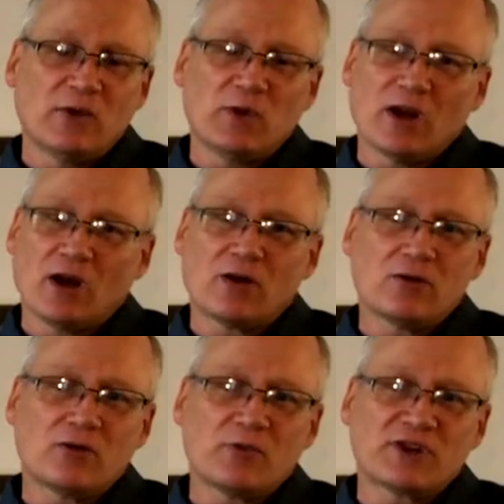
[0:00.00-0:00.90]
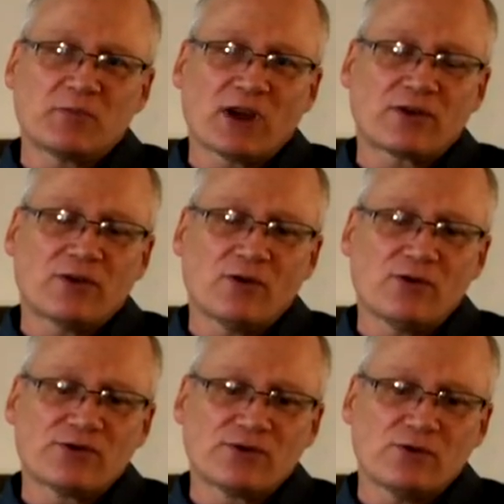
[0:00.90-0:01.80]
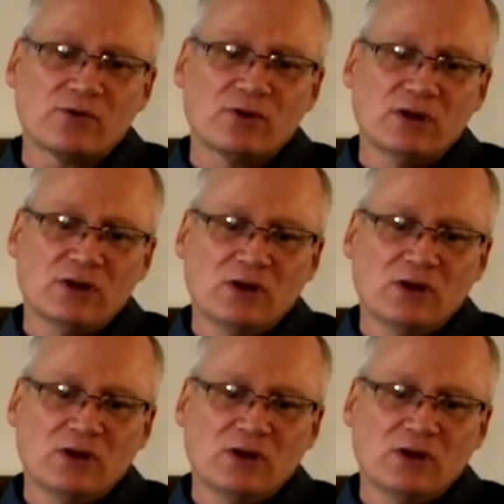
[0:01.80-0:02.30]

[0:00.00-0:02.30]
and we honor and respect those who